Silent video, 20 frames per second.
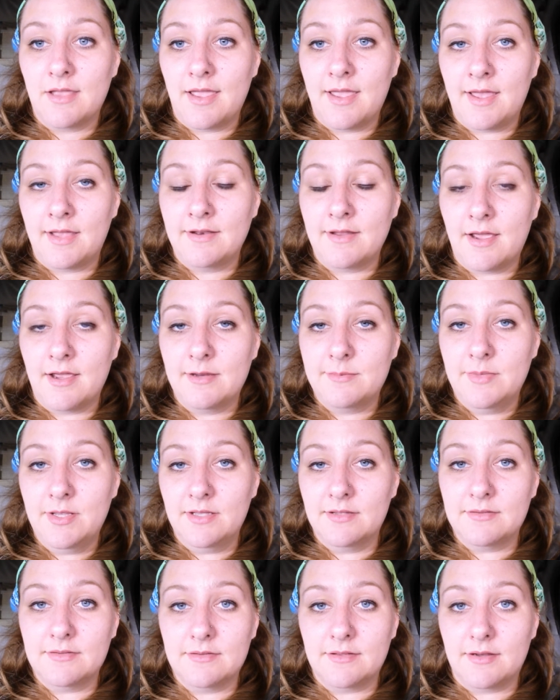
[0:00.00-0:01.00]
And I
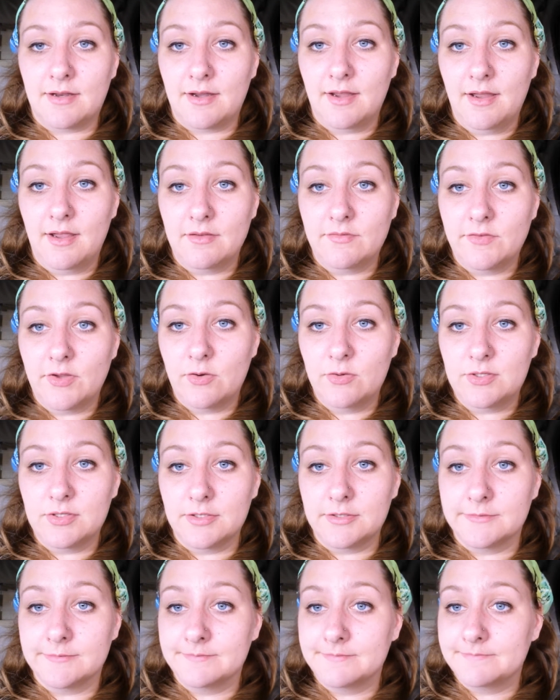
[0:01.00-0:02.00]
admit that I have no
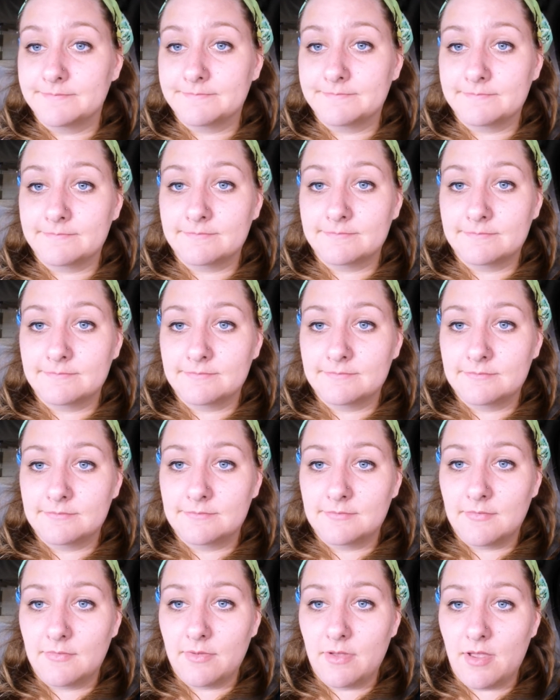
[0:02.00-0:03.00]
clue.
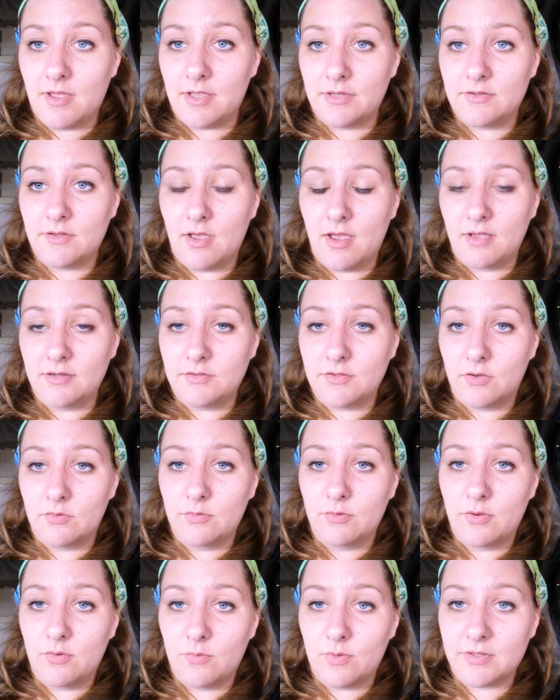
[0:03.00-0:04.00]
I
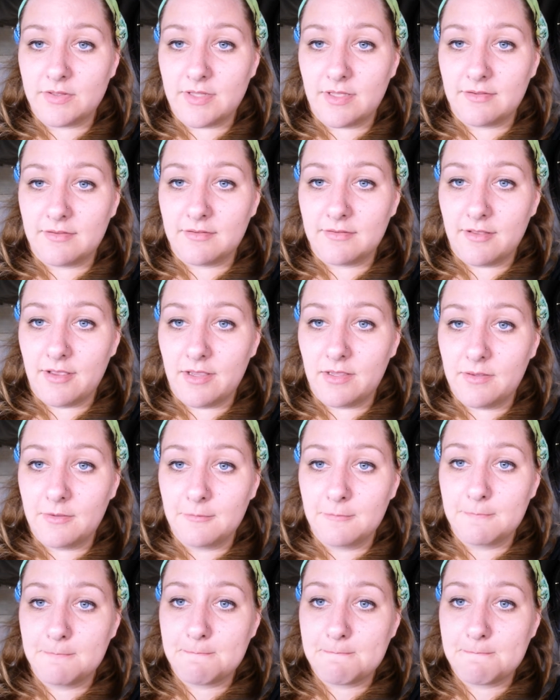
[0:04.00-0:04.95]
don't know what that's like.